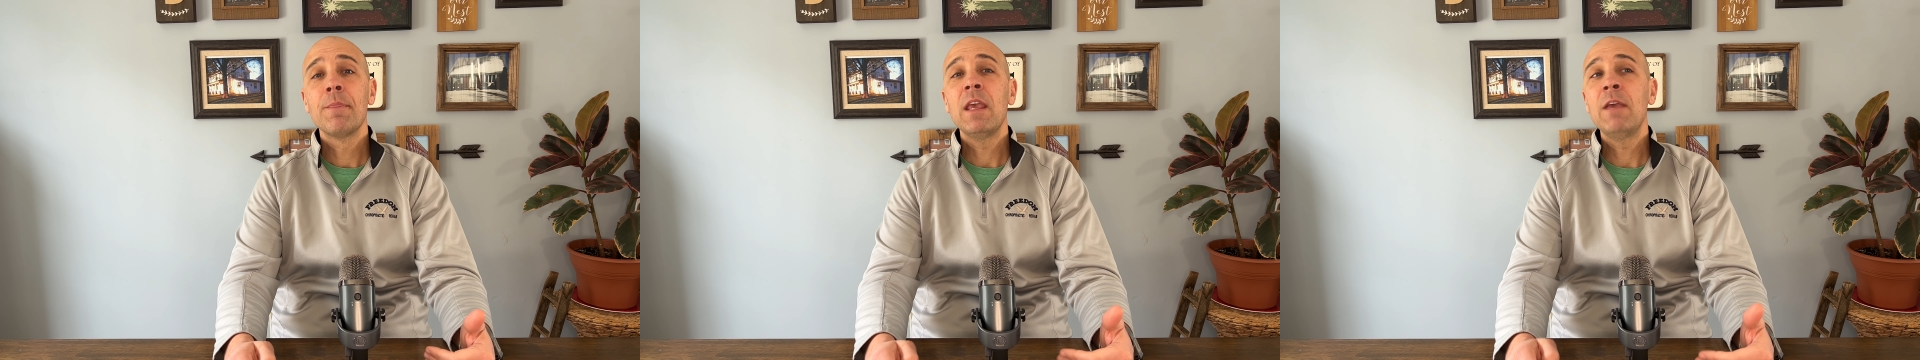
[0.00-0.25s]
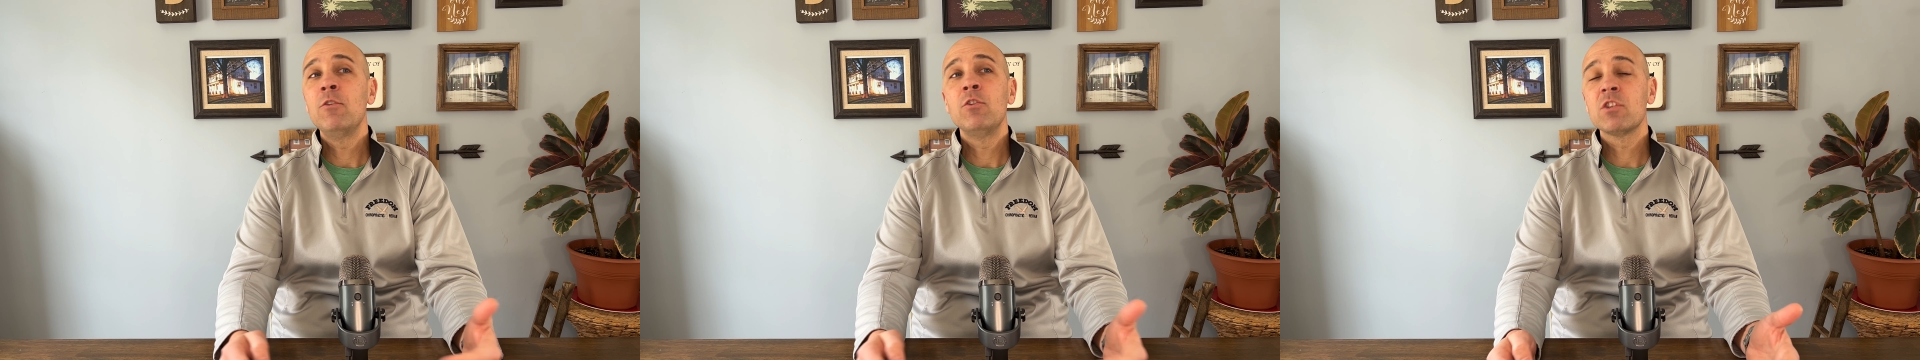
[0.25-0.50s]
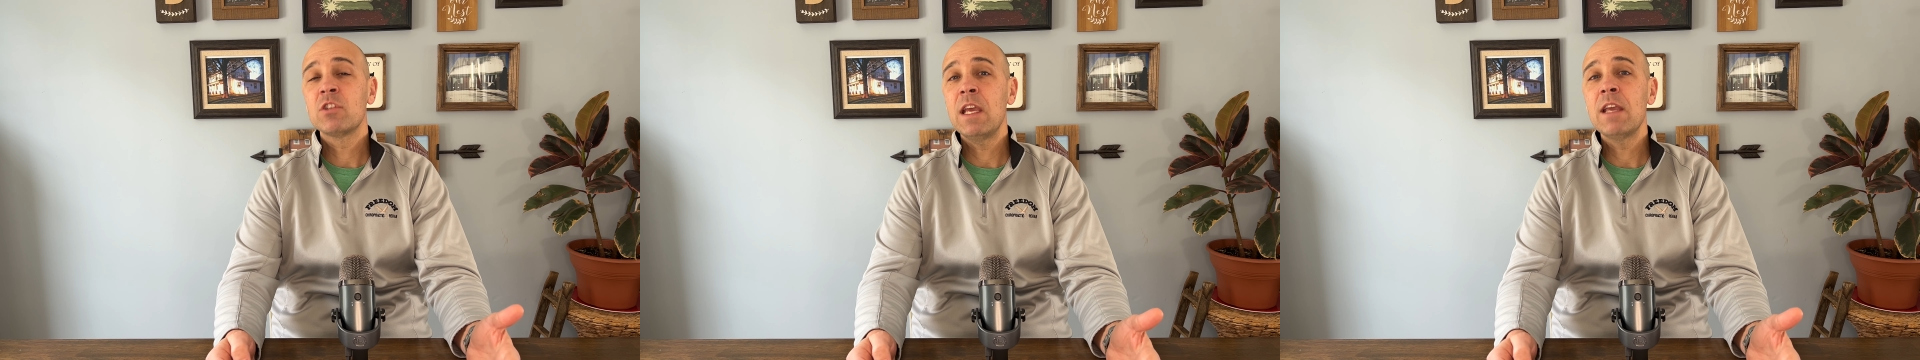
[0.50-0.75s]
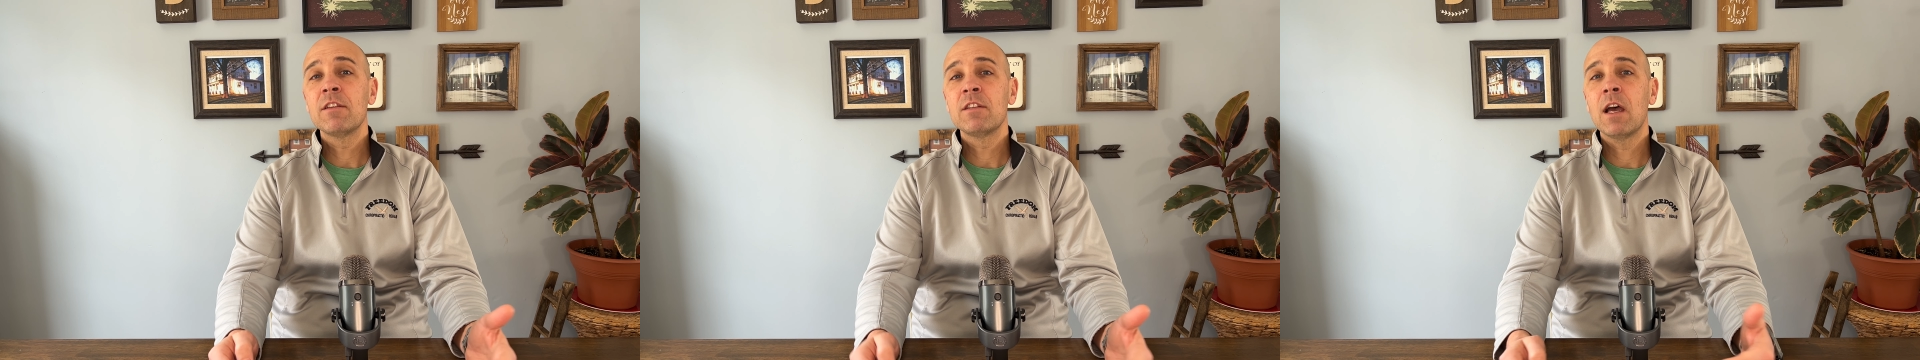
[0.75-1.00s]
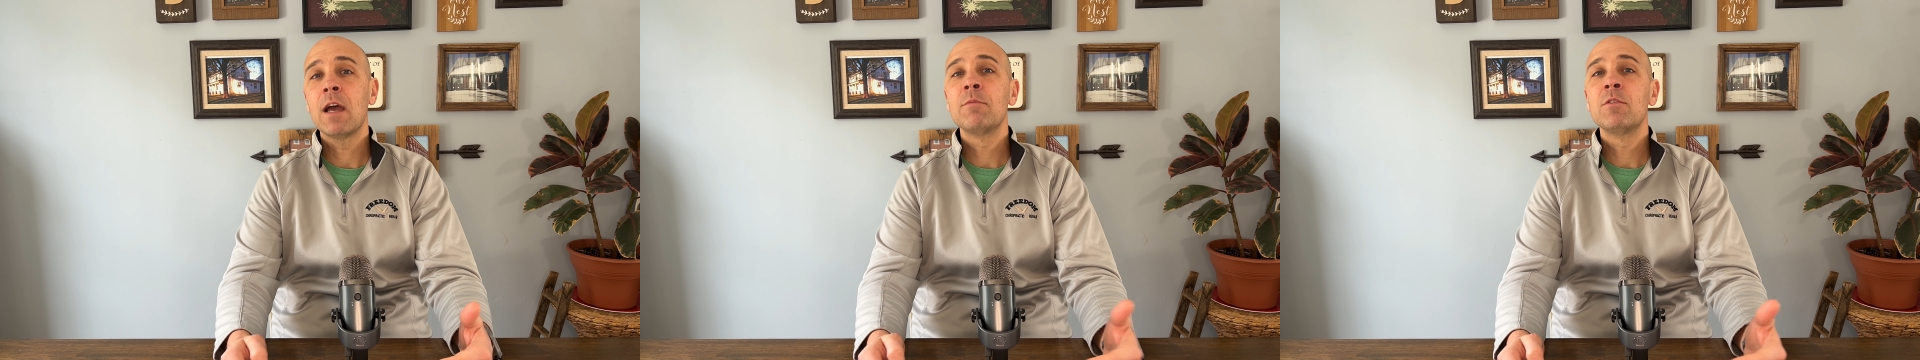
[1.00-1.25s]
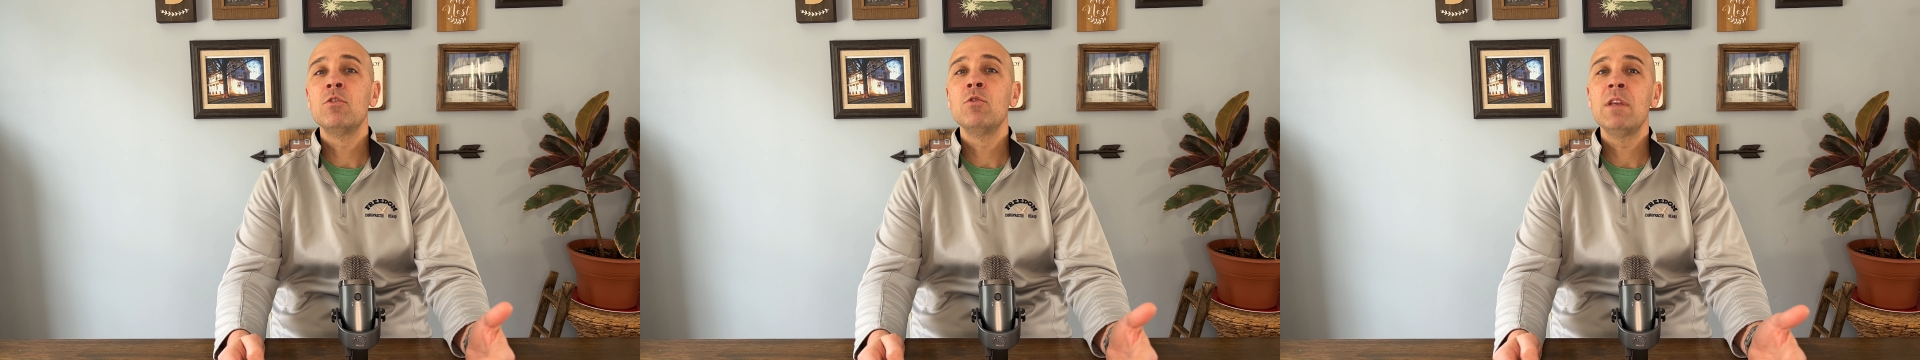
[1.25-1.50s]
if you just take the time
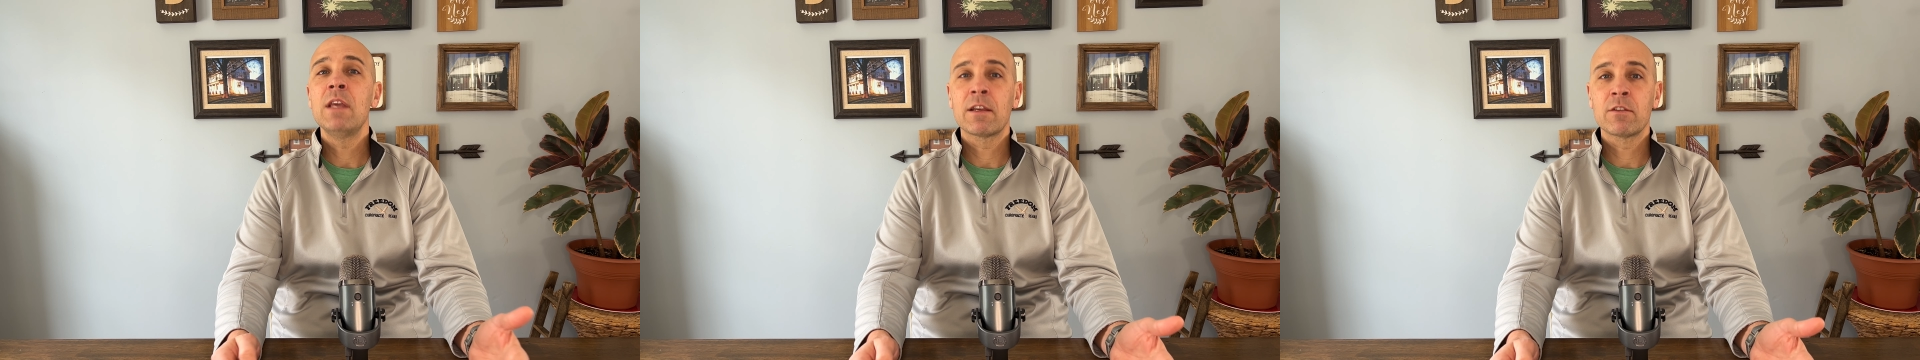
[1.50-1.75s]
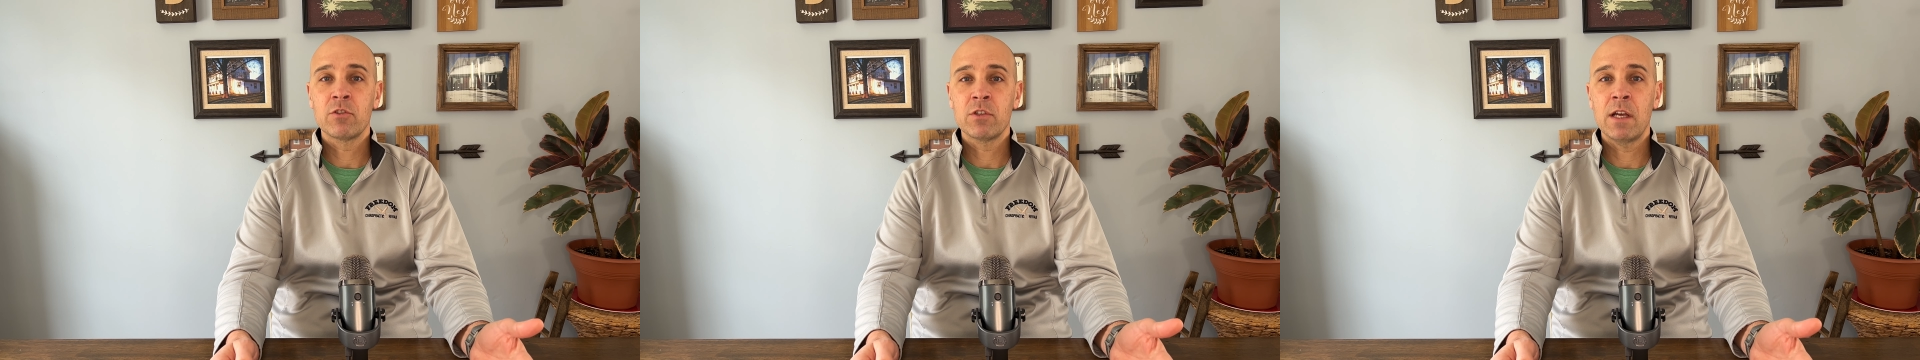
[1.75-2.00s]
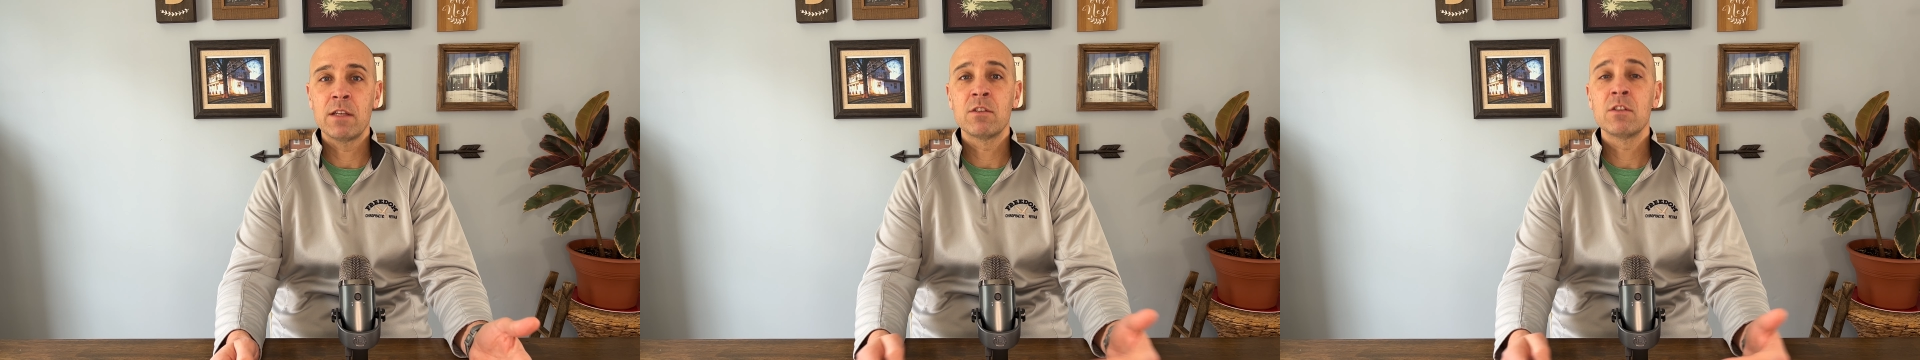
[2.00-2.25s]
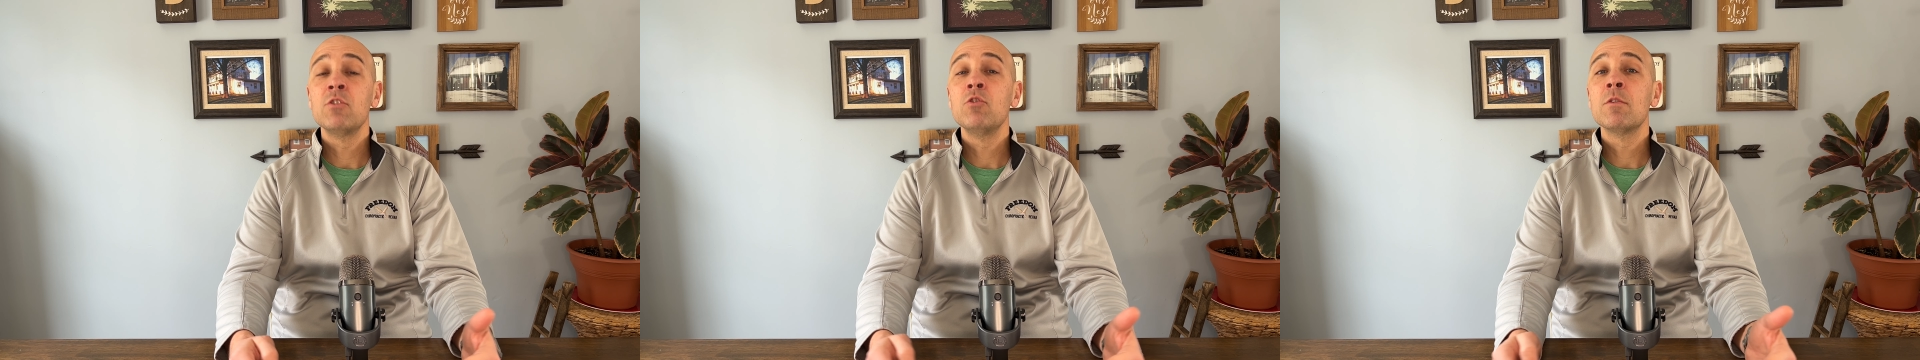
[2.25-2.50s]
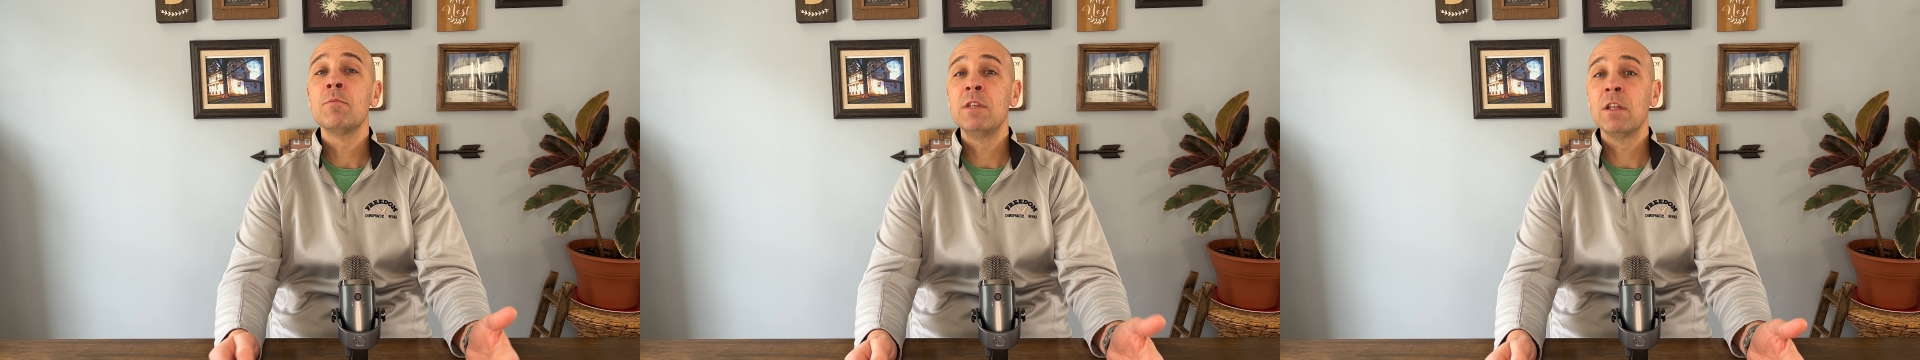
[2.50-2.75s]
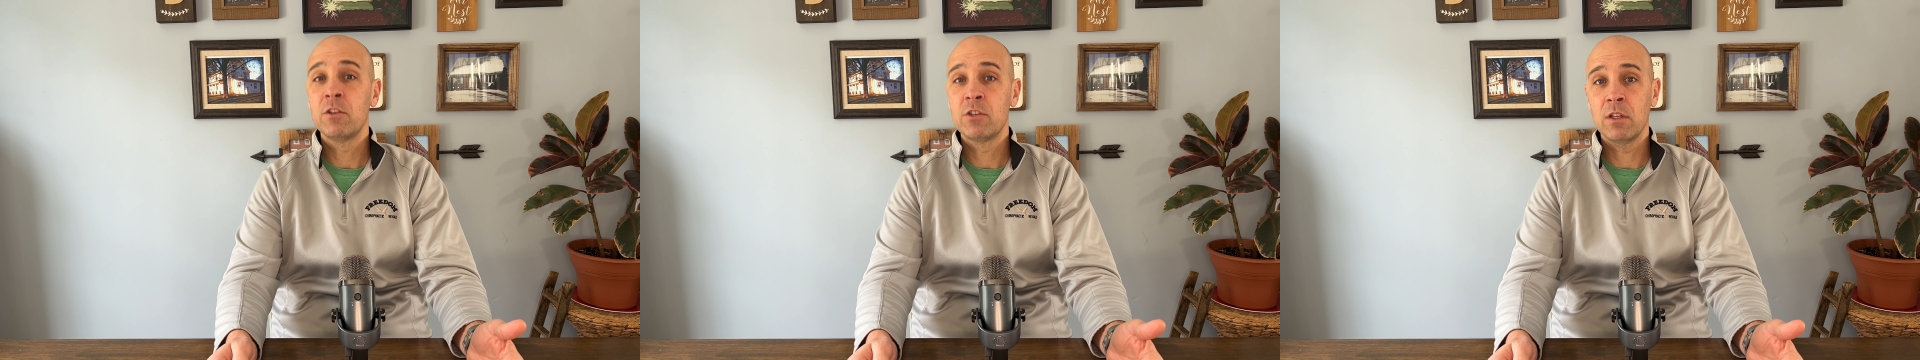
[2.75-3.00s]
to do the exercises and do them
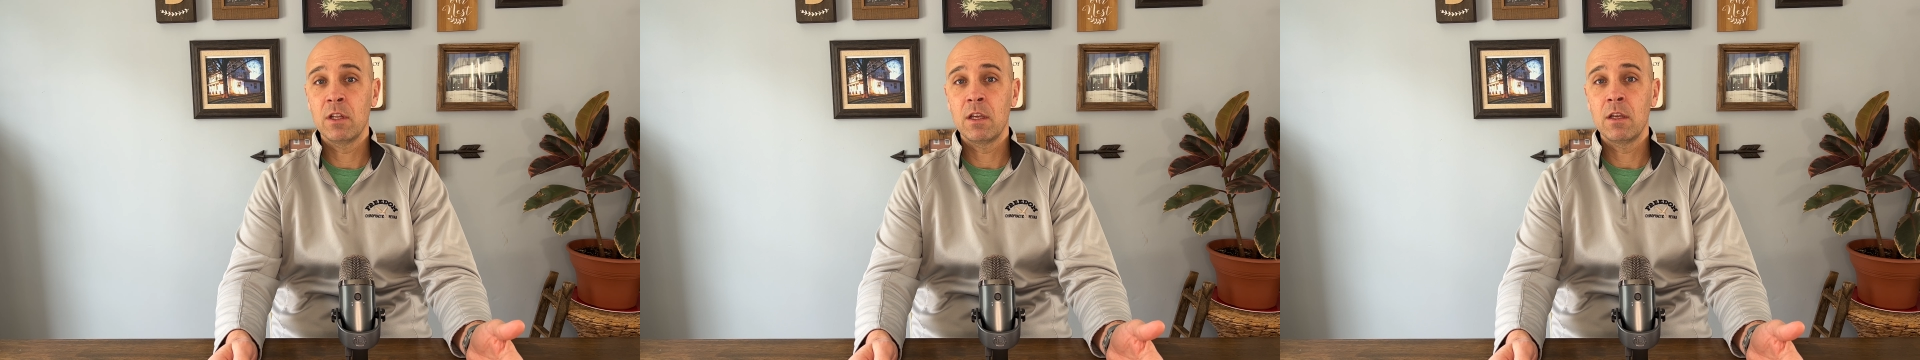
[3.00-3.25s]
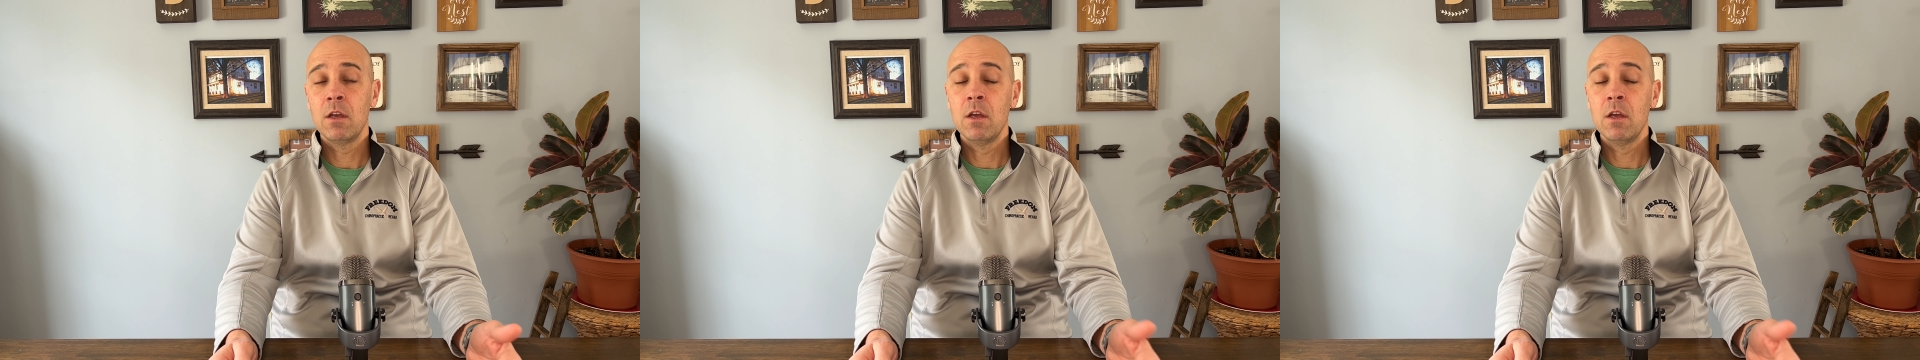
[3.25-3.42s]
diligently.